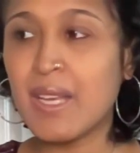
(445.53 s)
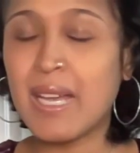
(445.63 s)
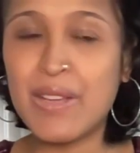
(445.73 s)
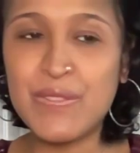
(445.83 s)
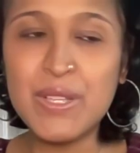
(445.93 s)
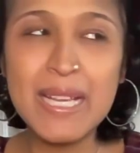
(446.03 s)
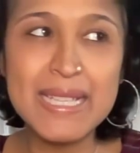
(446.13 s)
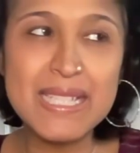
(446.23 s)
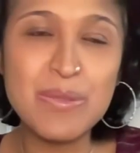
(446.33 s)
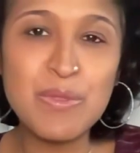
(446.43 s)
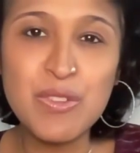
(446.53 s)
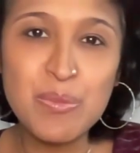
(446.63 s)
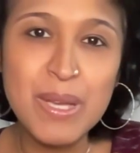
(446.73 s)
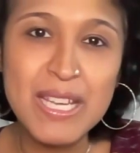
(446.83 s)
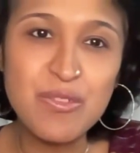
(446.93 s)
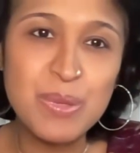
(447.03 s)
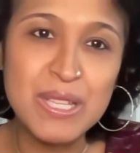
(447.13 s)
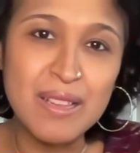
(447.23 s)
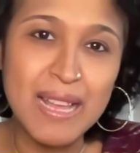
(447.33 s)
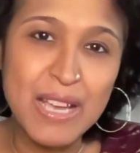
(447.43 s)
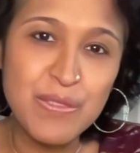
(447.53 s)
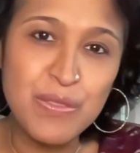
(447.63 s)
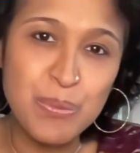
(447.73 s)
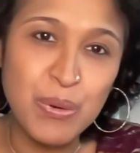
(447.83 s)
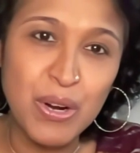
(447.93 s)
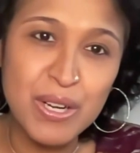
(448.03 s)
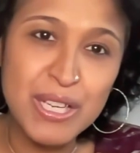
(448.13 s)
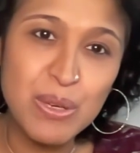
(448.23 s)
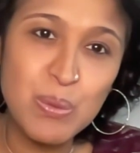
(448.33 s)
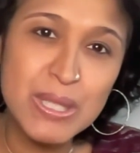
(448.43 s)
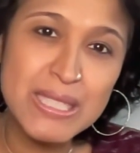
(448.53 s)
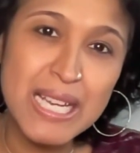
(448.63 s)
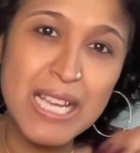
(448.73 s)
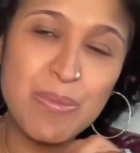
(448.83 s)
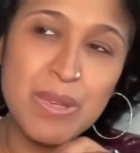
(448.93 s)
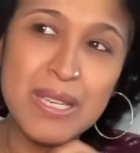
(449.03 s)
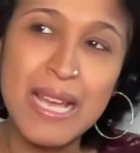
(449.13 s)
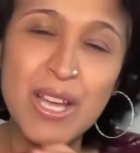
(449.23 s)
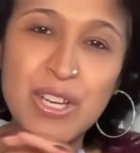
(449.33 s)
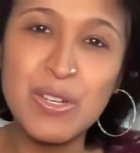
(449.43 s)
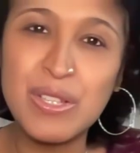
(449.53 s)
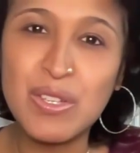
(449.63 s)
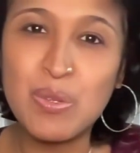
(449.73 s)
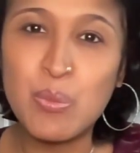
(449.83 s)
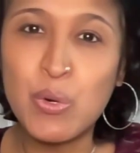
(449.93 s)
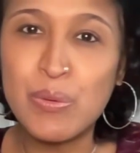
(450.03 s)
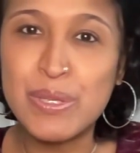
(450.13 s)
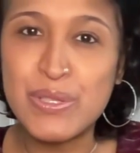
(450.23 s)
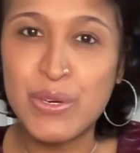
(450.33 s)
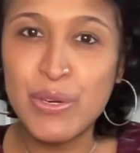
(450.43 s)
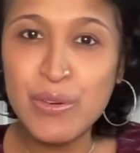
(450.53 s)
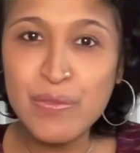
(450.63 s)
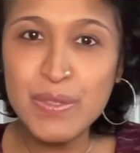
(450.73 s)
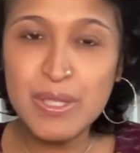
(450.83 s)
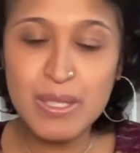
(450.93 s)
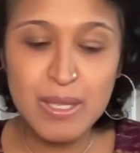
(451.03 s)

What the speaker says: I feel like some of you may have been the life of the party at one time, and now you're a little more reserved.